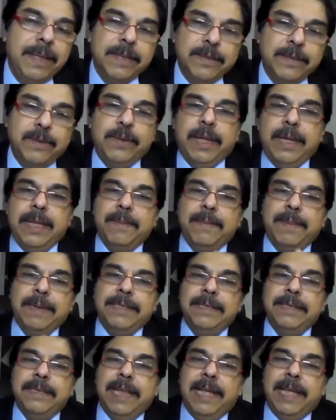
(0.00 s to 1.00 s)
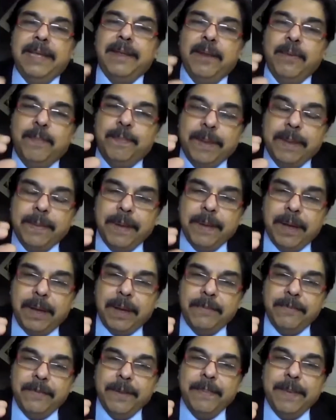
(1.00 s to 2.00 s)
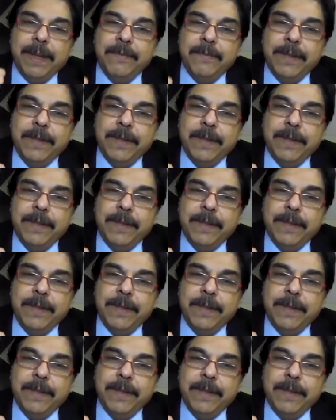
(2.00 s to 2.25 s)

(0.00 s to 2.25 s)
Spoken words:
So the emergent, like women